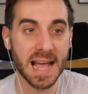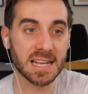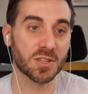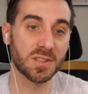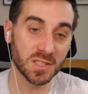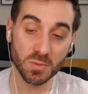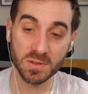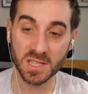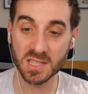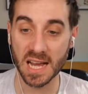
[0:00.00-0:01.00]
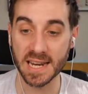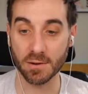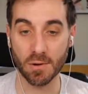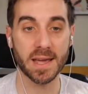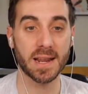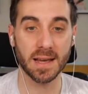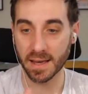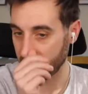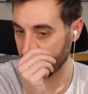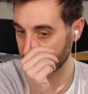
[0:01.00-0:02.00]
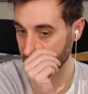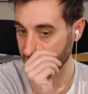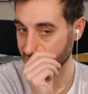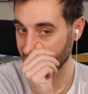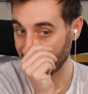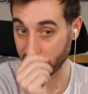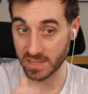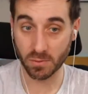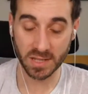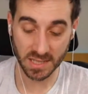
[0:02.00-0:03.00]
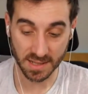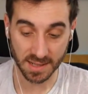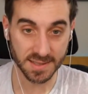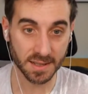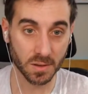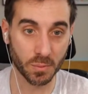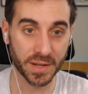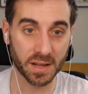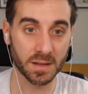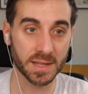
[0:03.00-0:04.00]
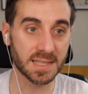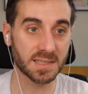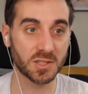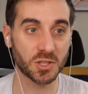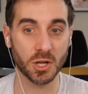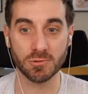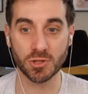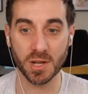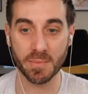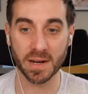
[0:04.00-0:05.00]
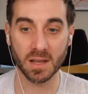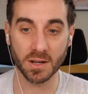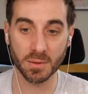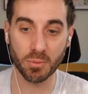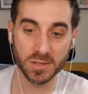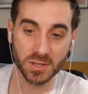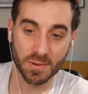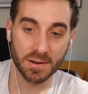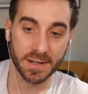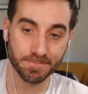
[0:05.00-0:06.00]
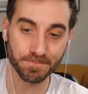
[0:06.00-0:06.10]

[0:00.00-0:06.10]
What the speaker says: Yeah, so this is what's exciting, right? And this is, we discussed it a little bit on last night's show, and Jed made a lot of good points around it.